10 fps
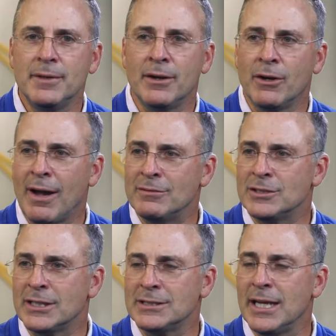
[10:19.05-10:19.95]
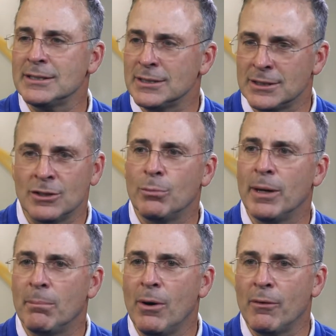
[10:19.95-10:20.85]
you know, you're having success, it's a little
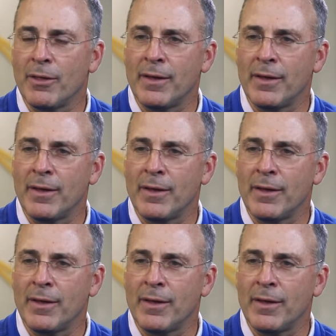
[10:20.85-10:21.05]
bit of both.